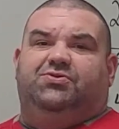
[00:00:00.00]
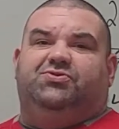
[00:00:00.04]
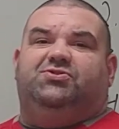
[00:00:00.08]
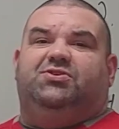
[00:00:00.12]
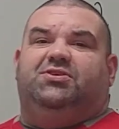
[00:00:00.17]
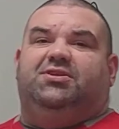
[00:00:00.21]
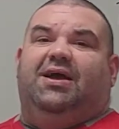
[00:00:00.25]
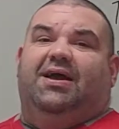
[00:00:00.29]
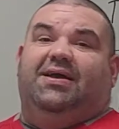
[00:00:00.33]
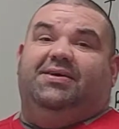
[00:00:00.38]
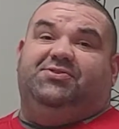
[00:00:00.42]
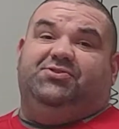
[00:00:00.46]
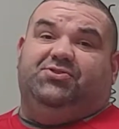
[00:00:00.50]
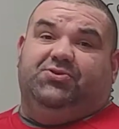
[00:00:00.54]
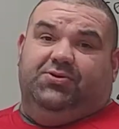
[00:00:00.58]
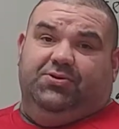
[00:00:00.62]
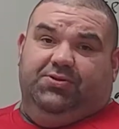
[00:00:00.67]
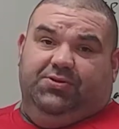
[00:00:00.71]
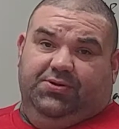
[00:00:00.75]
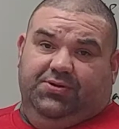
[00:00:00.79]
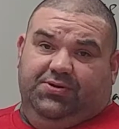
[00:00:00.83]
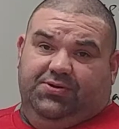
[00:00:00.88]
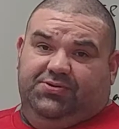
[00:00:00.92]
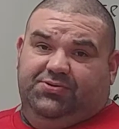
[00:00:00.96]
the nicer it
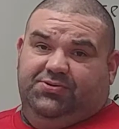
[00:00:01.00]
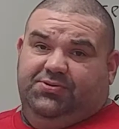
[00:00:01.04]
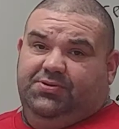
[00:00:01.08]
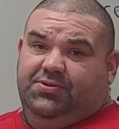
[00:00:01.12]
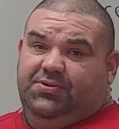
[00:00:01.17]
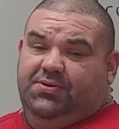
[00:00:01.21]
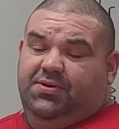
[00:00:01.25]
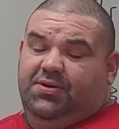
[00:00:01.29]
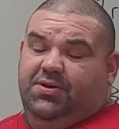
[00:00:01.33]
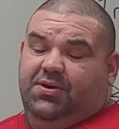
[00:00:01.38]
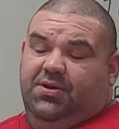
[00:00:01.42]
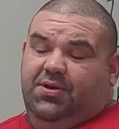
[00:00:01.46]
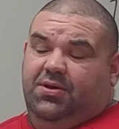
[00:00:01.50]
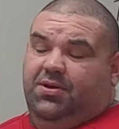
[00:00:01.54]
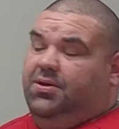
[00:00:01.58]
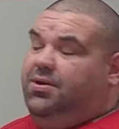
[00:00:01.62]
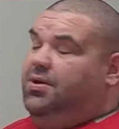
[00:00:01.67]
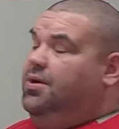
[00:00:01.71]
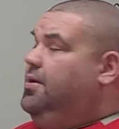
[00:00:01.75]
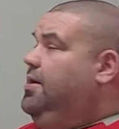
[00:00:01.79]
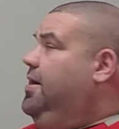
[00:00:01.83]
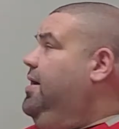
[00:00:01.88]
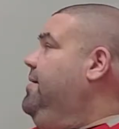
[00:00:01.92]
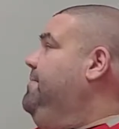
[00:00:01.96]
looks,
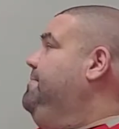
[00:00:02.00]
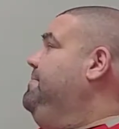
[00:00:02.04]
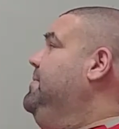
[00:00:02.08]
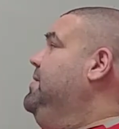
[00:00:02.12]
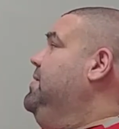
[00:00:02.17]
all right?